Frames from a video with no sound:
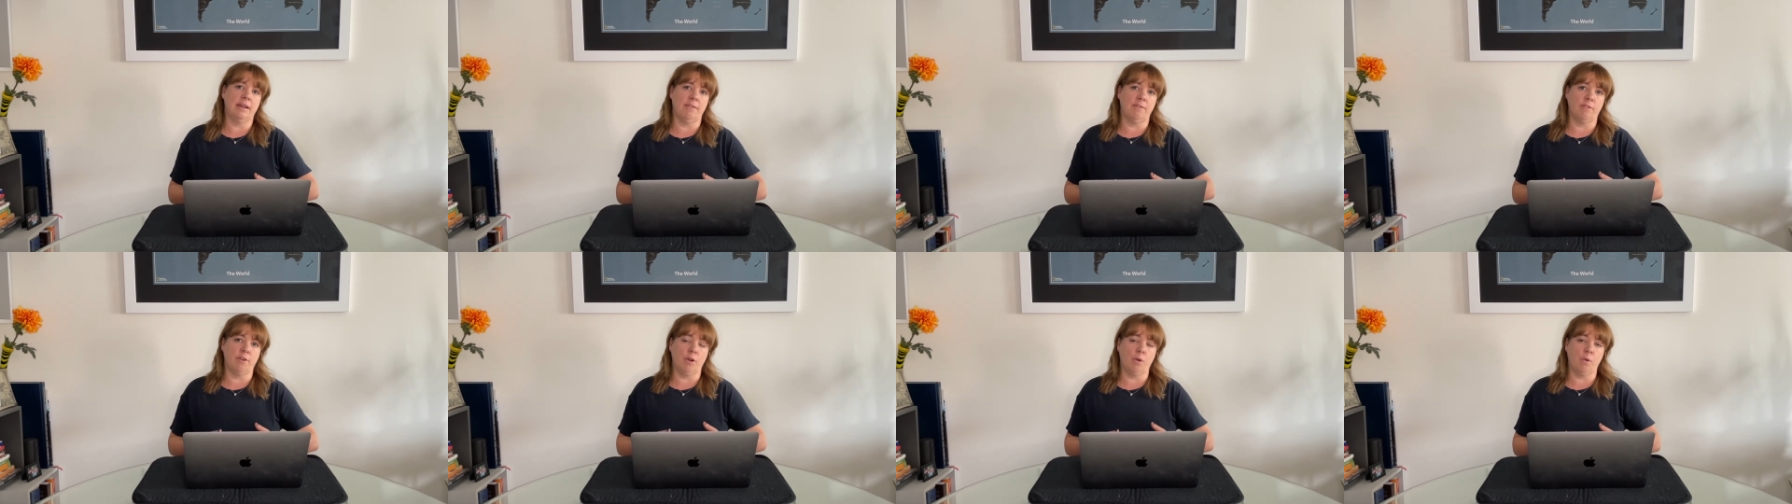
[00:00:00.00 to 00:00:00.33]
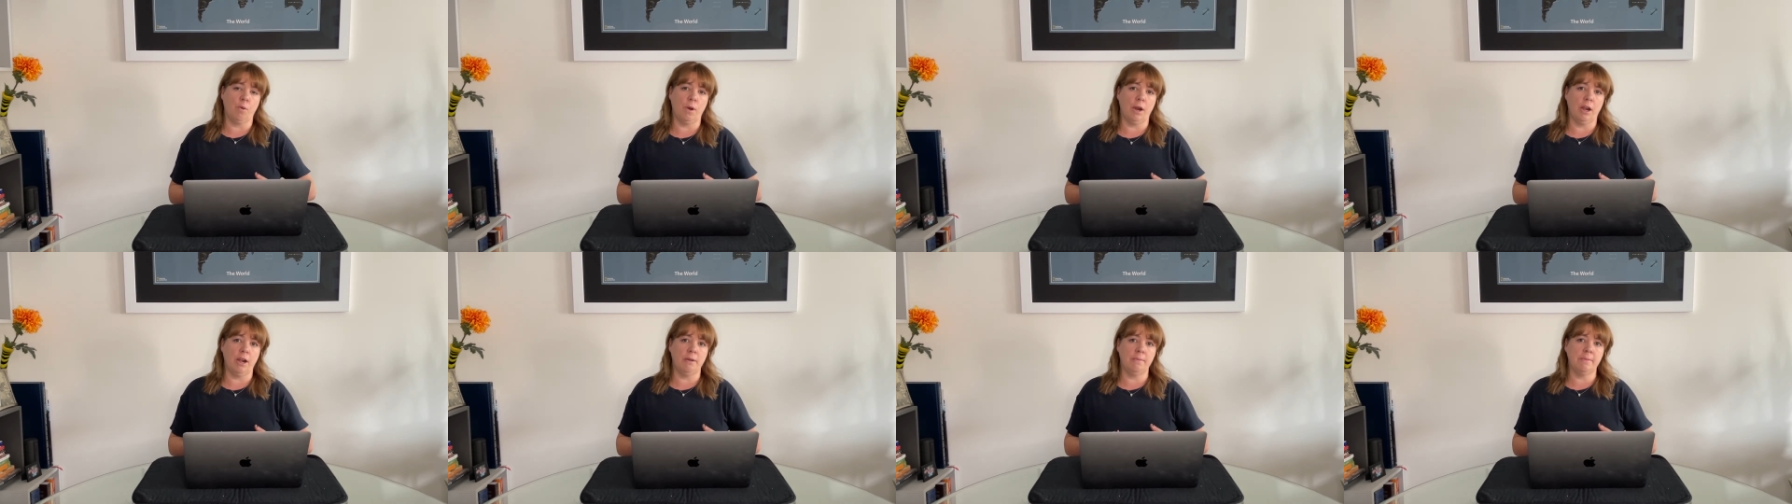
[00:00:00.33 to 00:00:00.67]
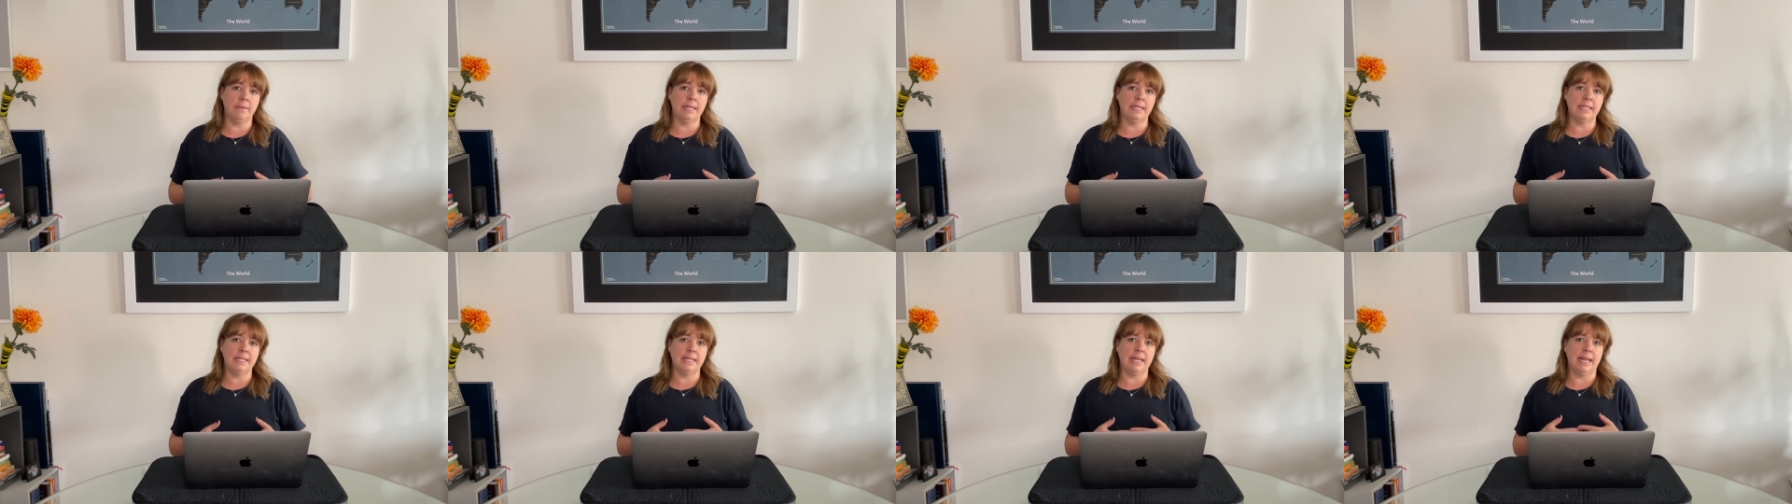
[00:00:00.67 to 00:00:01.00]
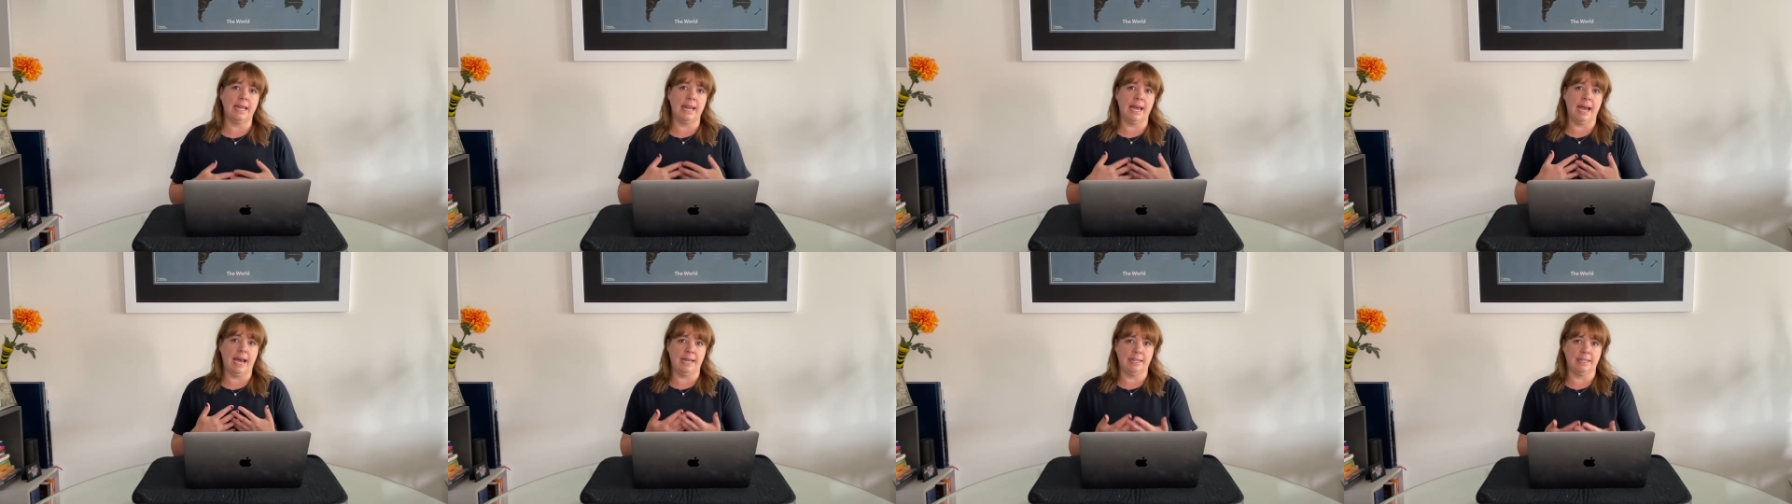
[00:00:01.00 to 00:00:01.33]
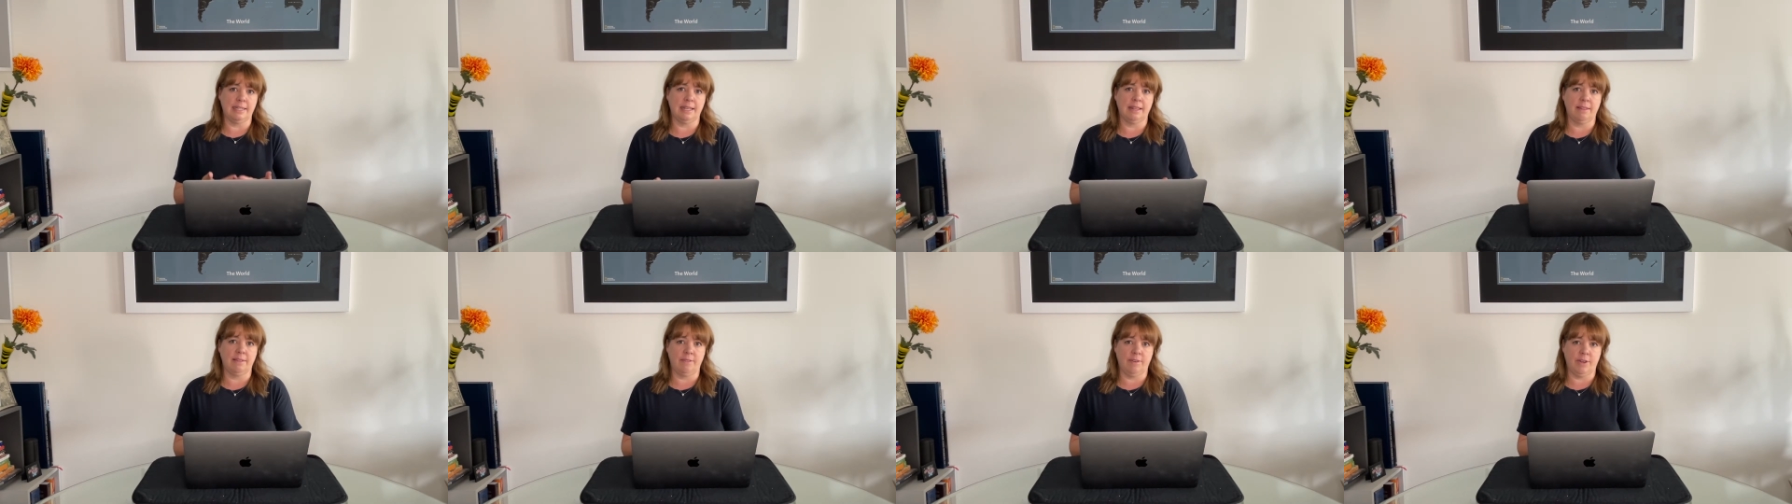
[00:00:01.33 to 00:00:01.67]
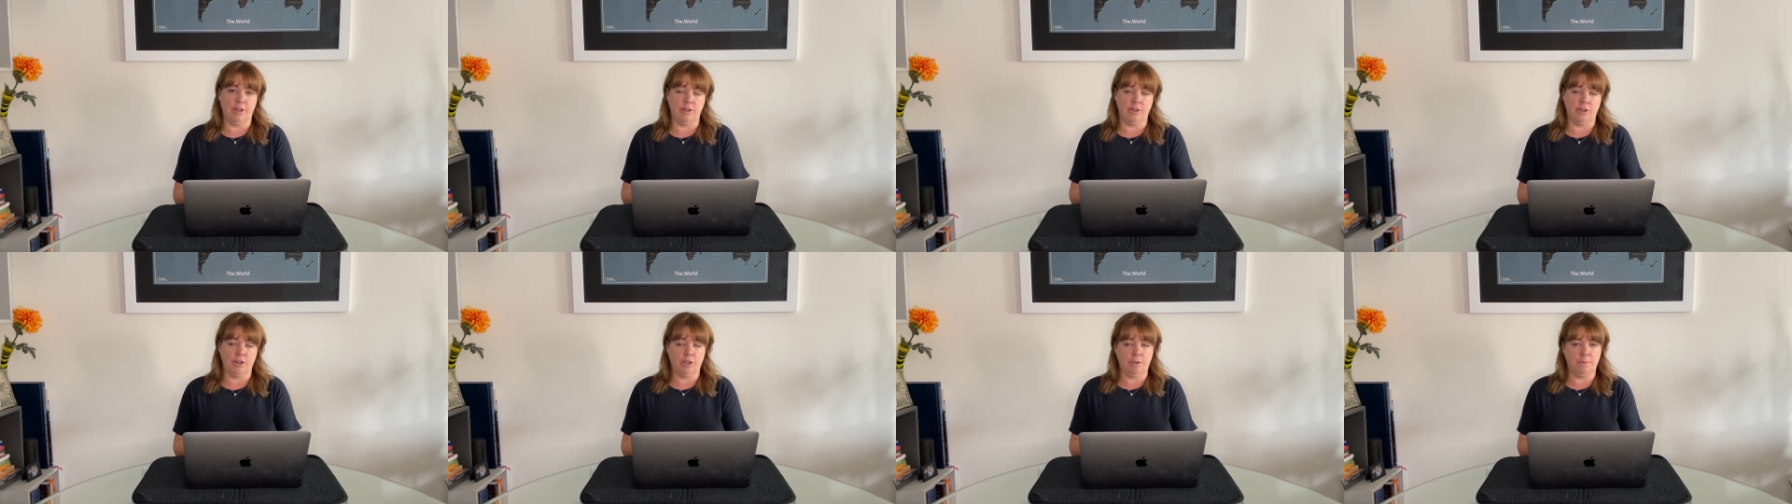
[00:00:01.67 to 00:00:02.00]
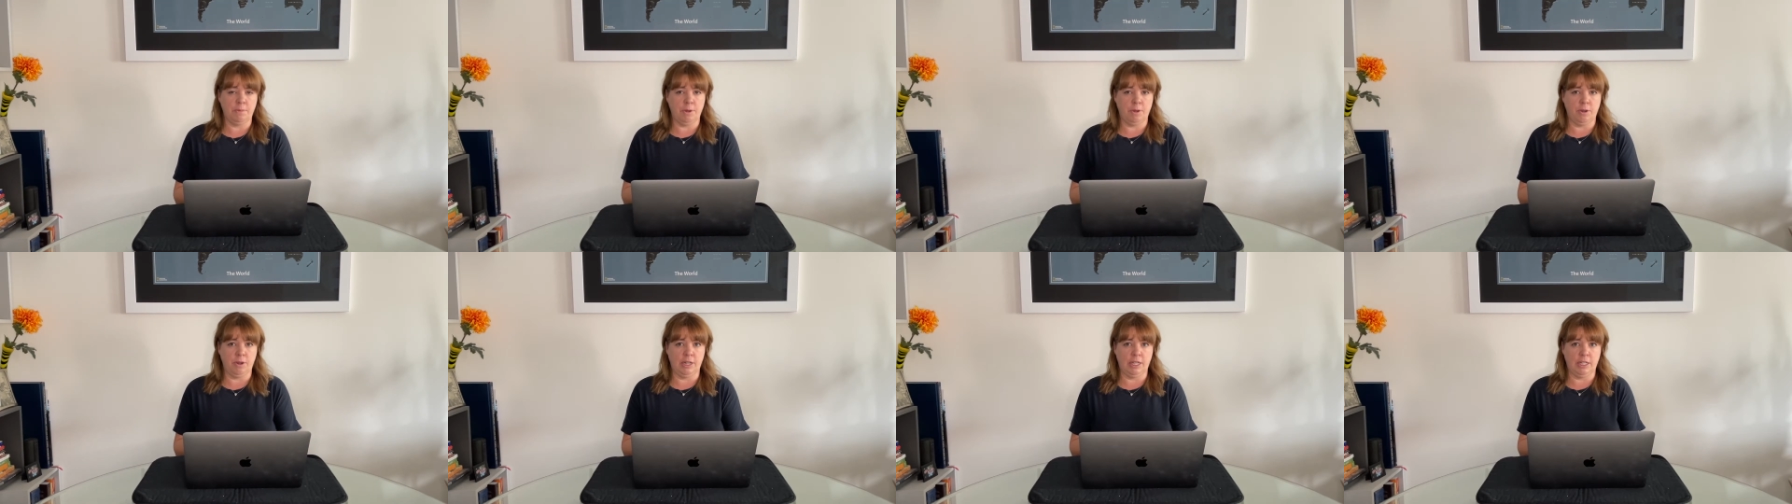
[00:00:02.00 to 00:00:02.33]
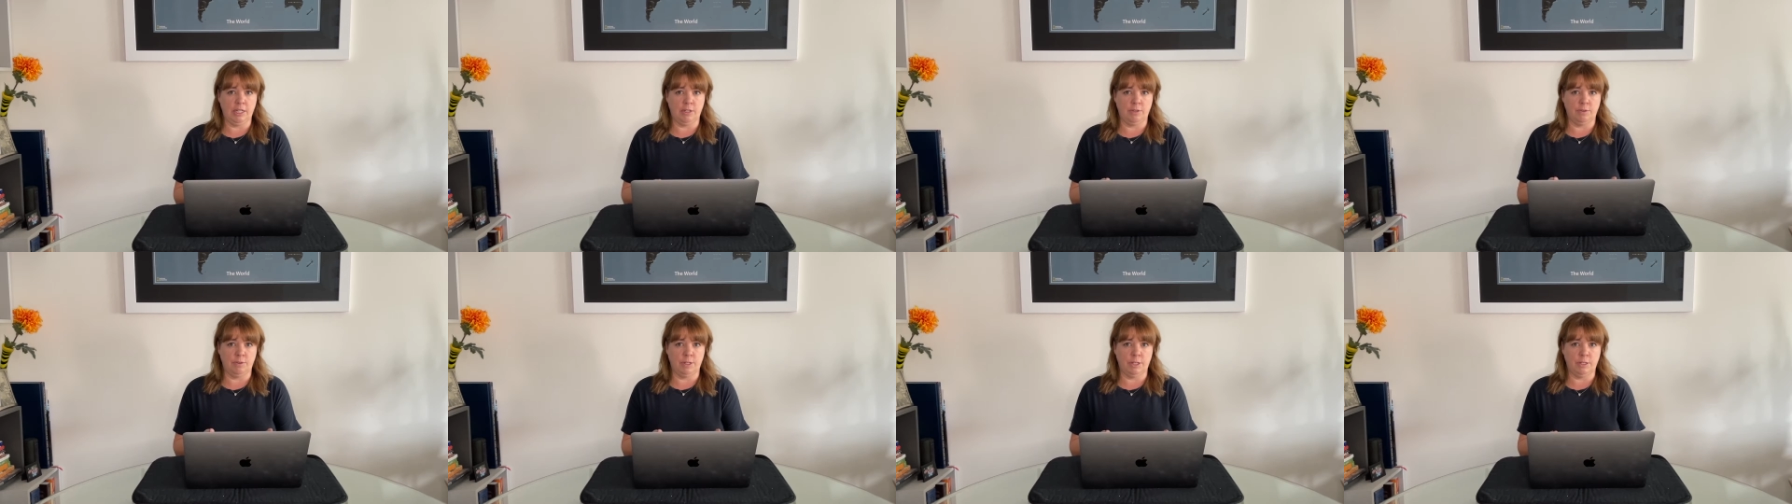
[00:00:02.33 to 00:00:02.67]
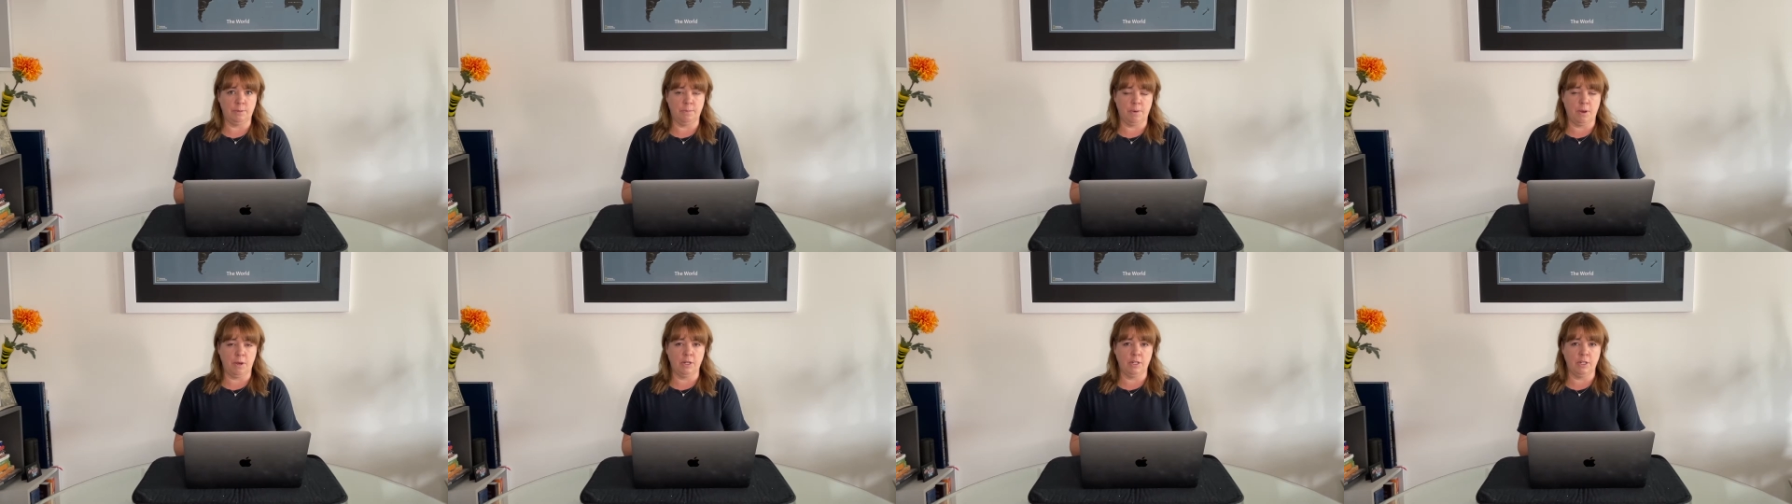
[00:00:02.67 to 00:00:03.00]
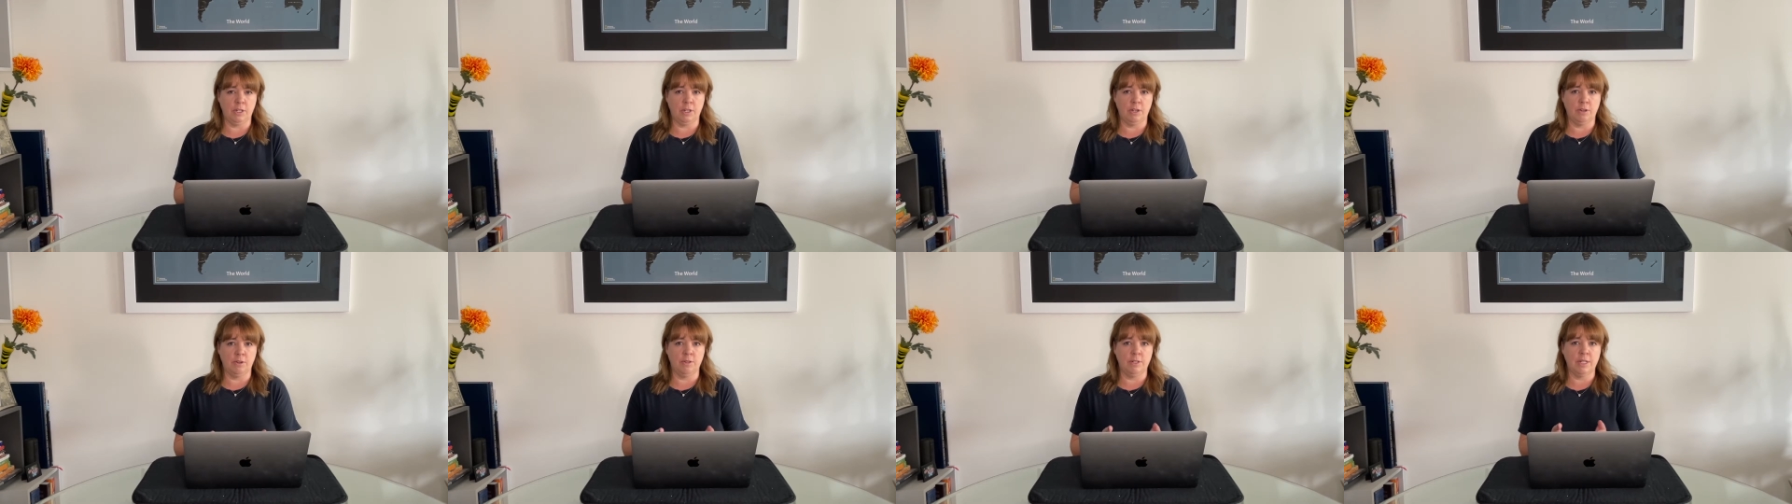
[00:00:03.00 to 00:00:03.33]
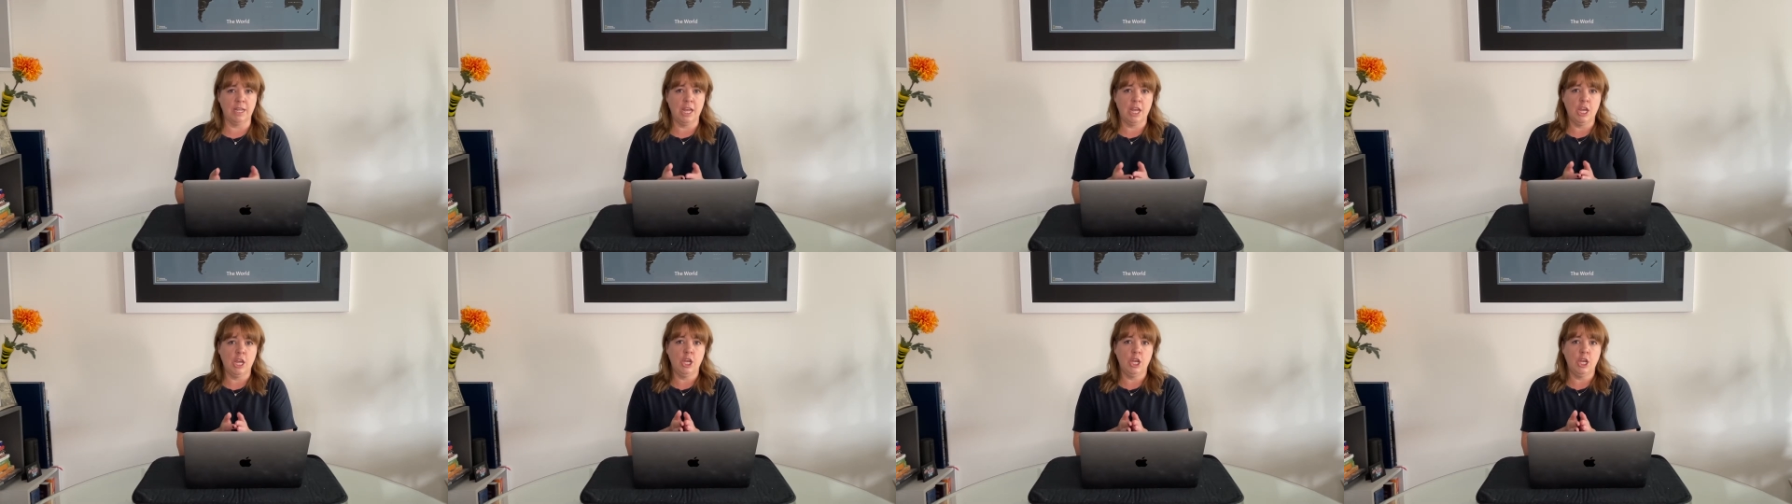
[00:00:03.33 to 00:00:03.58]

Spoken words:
of requirements and ask the vendor community to respond to those.